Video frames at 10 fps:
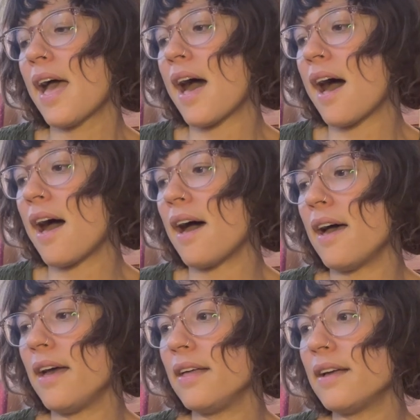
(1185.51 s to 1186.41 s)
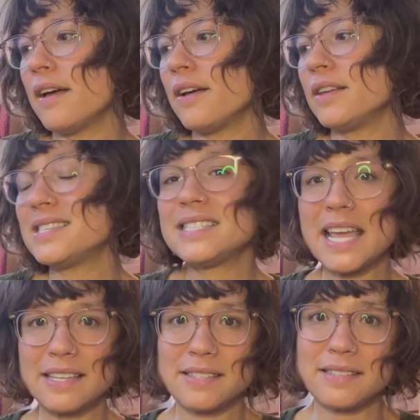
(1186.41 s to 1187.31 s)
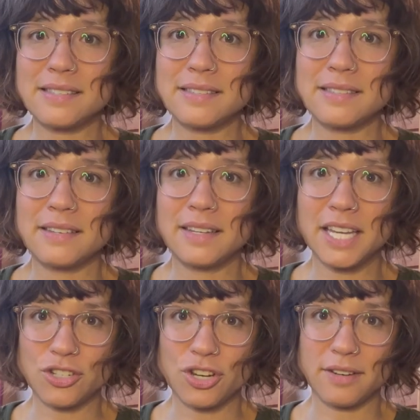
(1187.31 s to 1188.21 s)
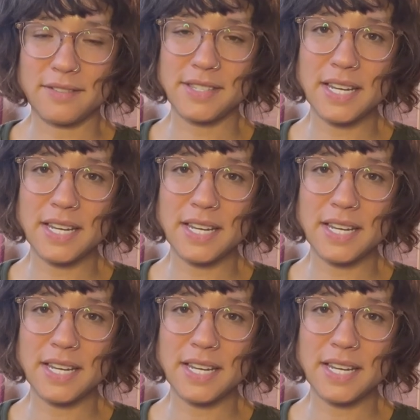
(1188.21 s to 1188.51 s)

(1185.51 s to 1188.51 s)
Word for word: uh, Seis Kitchen.